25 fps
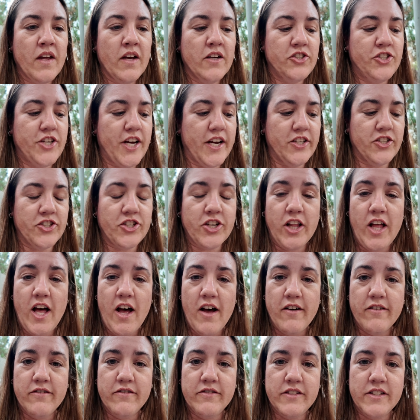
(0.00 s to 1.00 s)
Changed
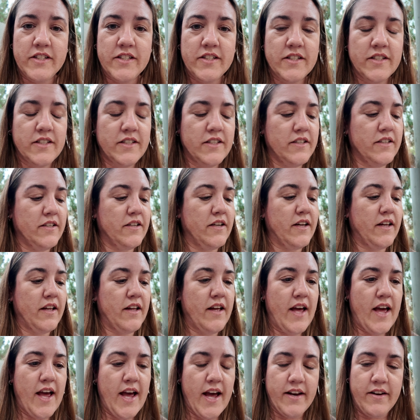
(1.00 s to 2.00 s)
gloves,
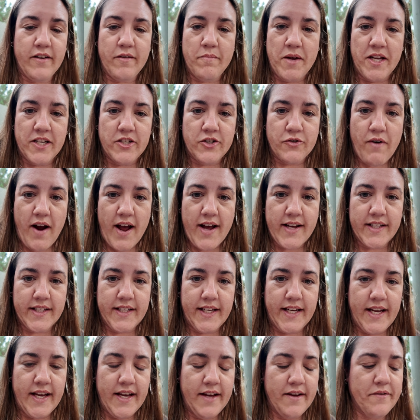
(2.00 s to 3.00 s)
handed me
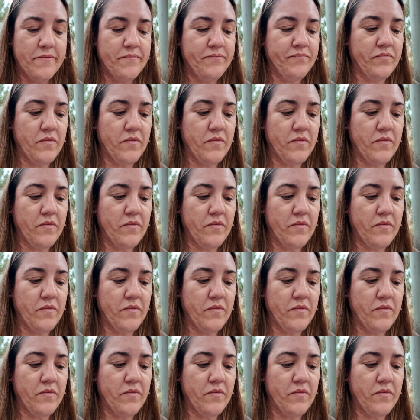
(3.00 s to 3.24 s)
directly,